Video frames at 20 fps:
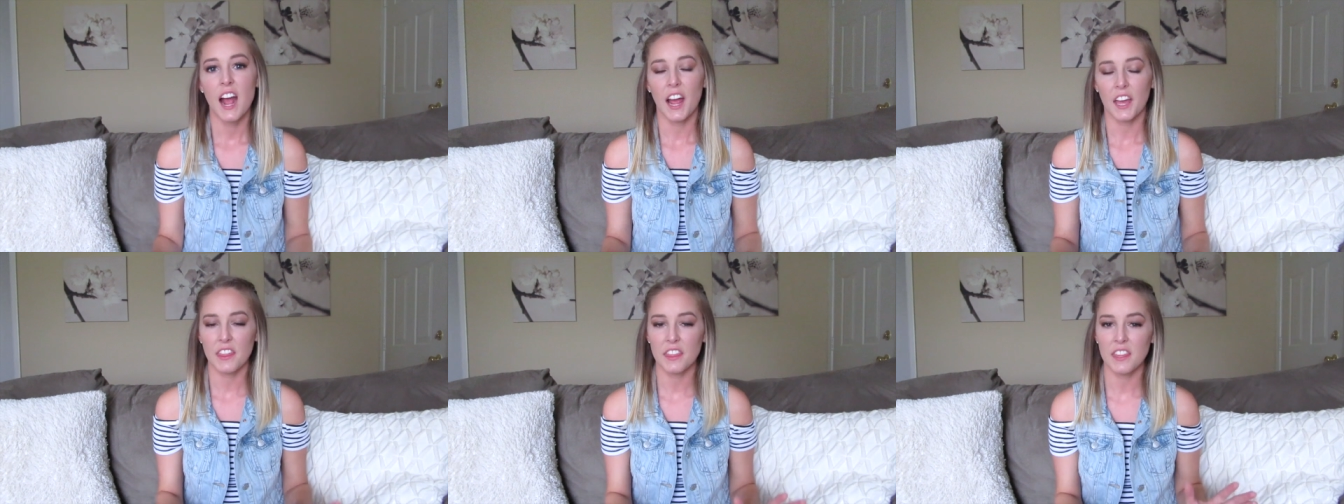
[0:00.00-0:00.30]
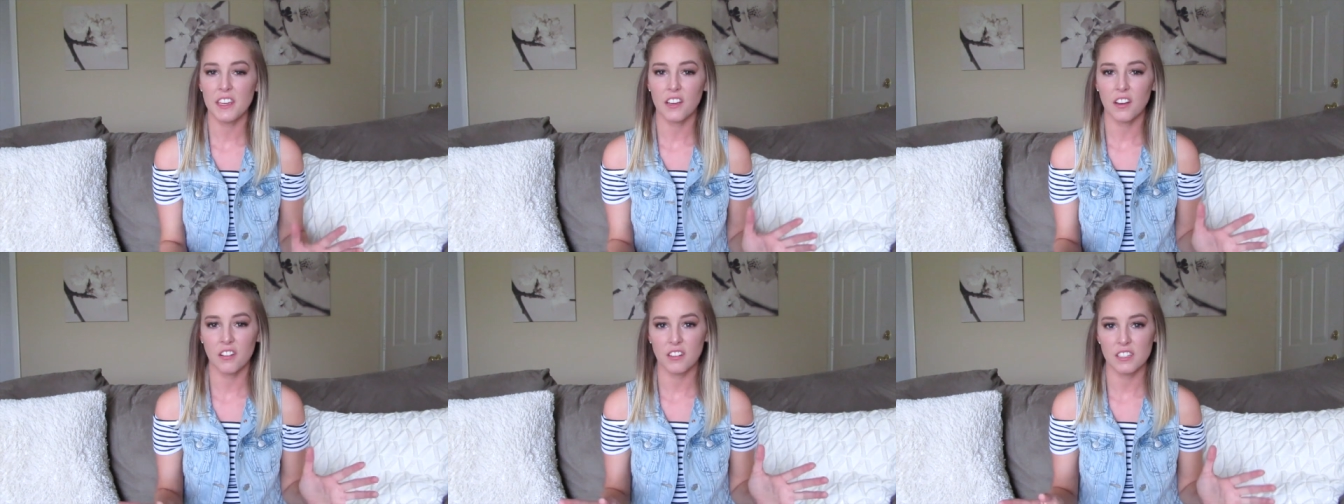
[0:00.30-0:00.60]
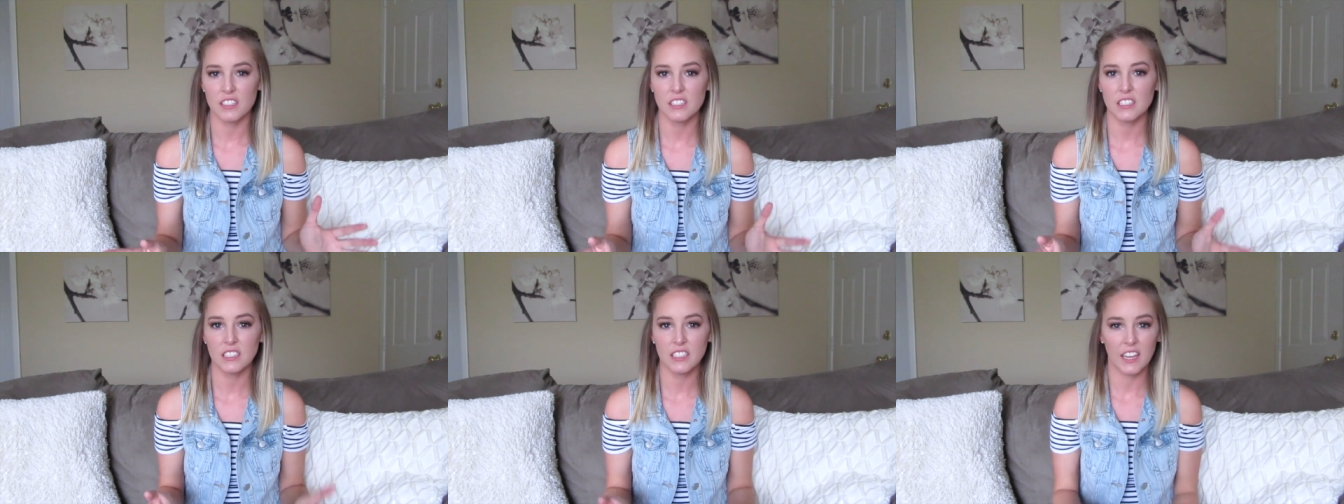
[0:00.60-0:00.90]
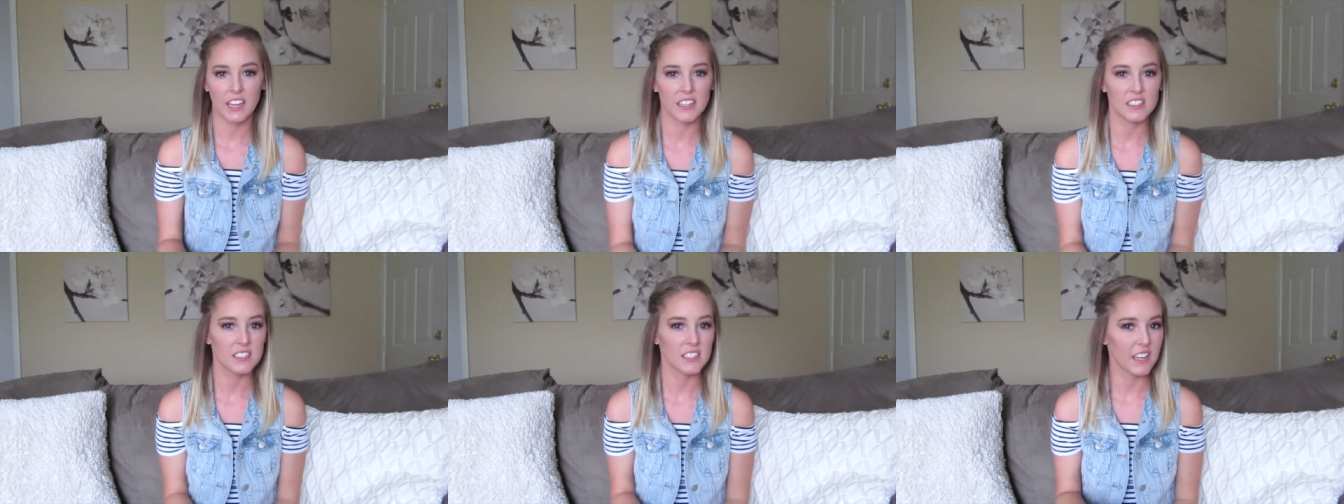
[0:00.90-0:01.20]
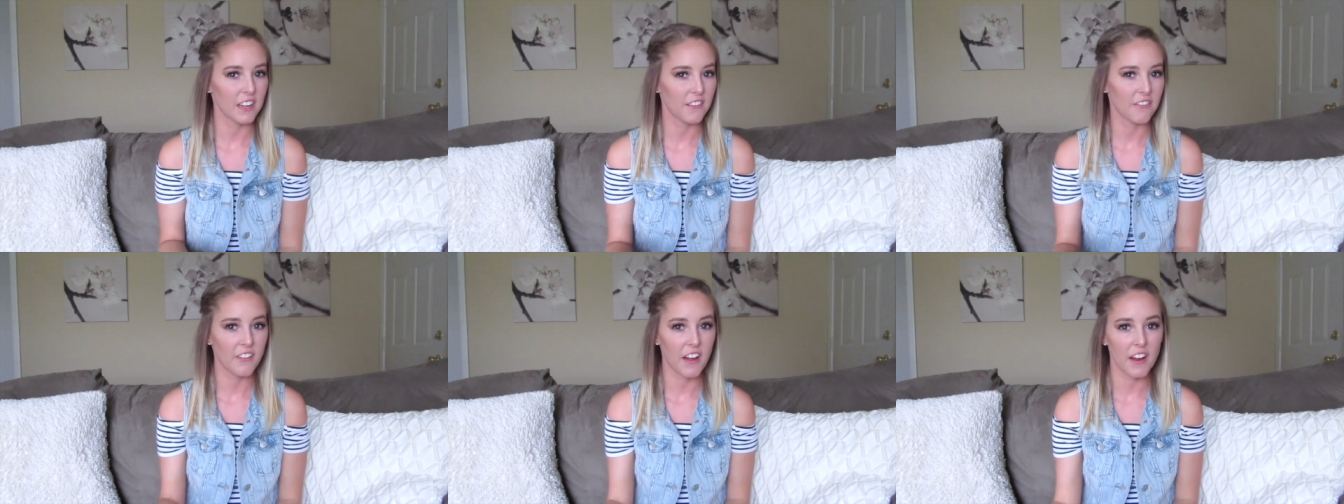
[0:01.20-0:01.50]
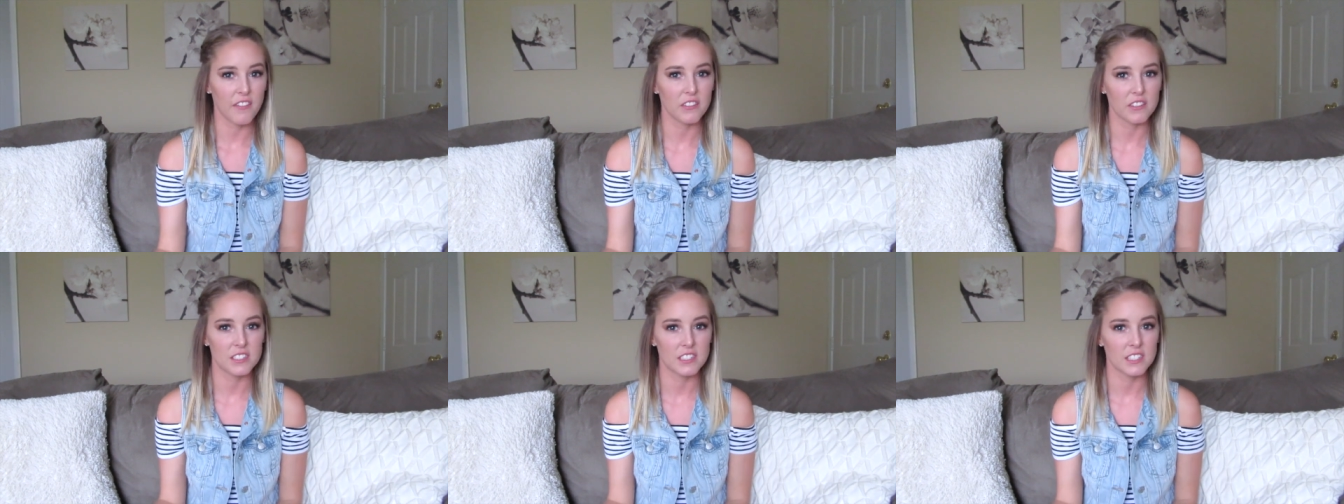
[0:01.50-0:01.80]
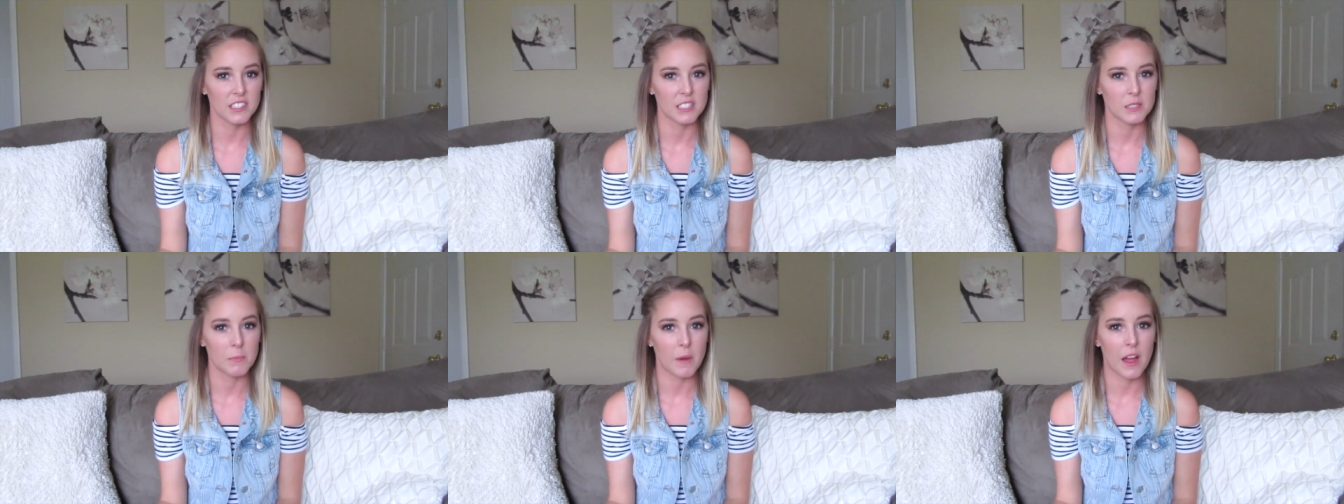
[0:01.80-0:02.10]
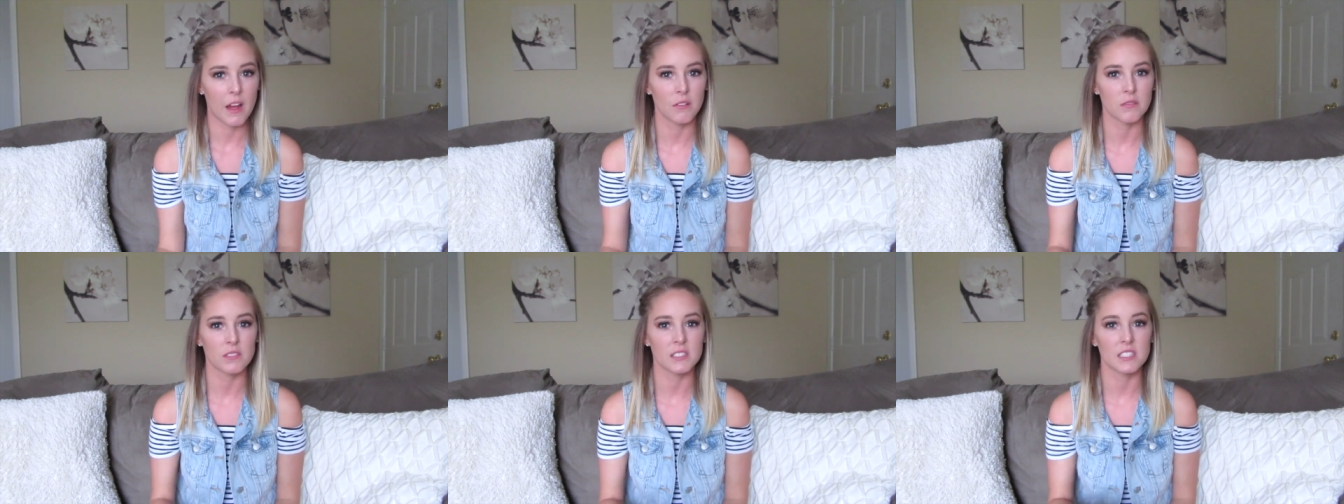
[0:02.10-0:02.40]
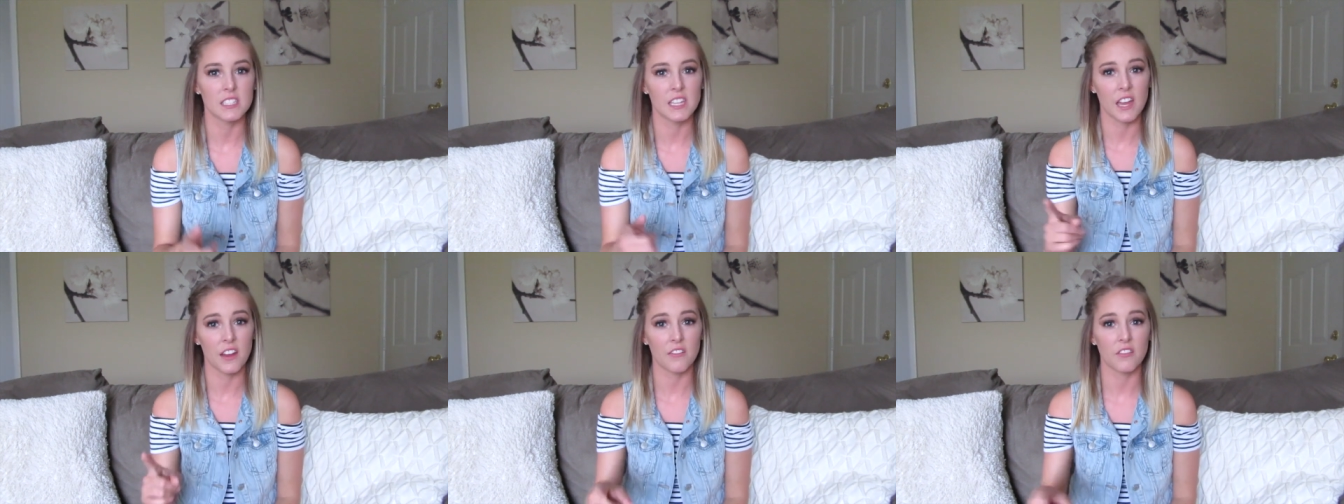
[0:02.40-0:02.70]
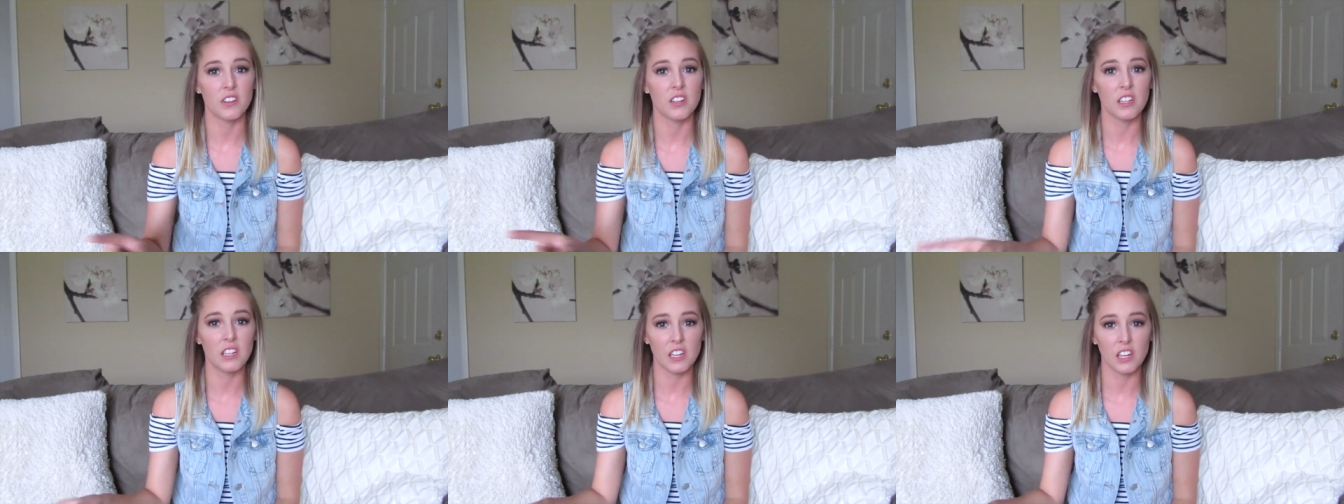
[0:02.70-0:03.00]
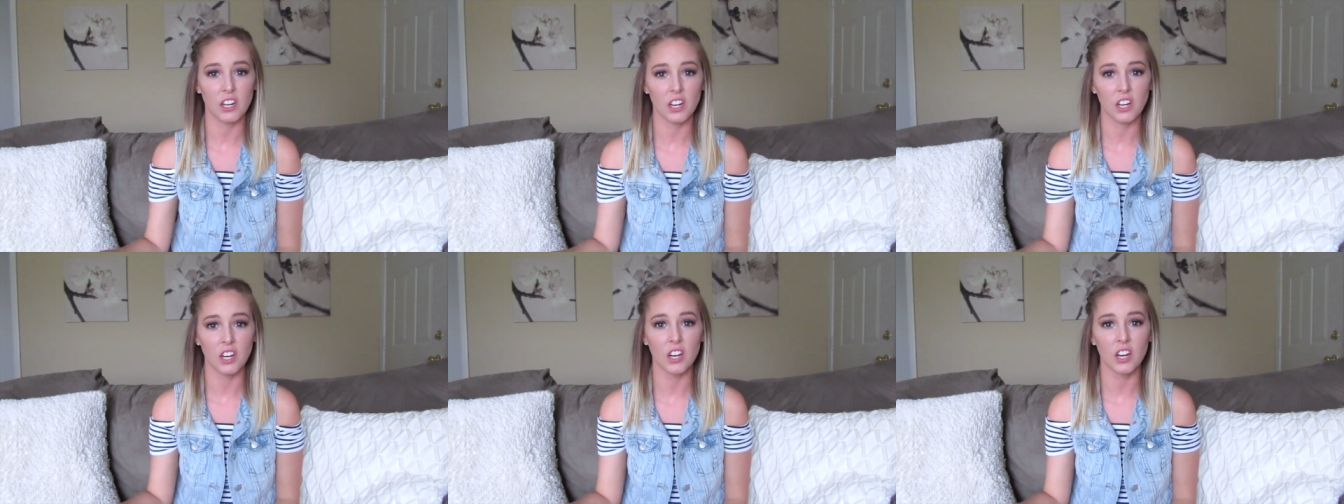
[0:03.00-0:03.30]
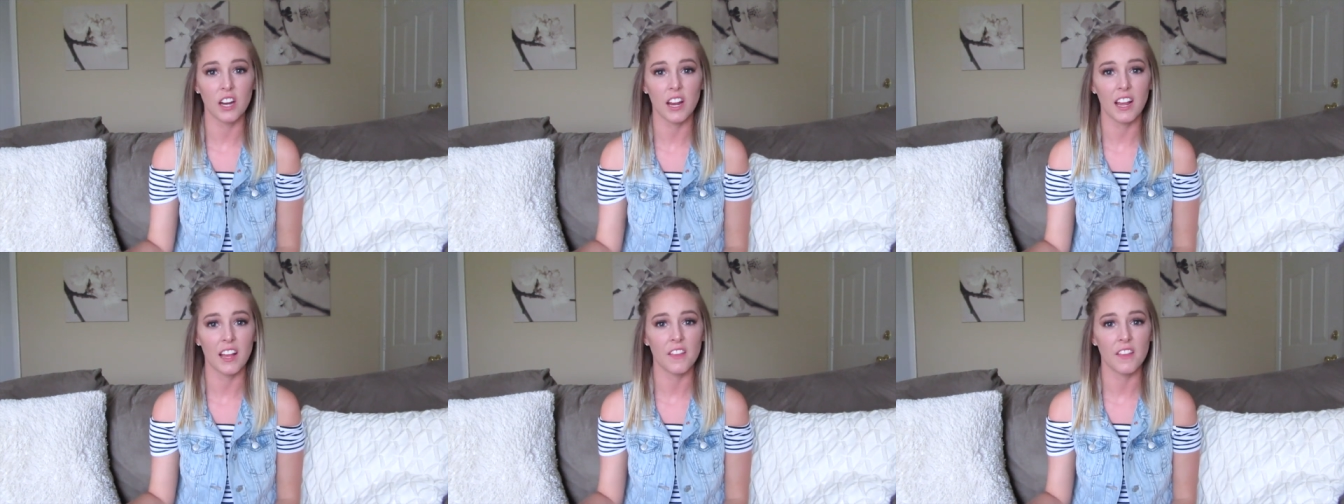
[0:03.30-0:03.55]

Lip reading: I think I honestly gained like 5 or 6 pounds every year,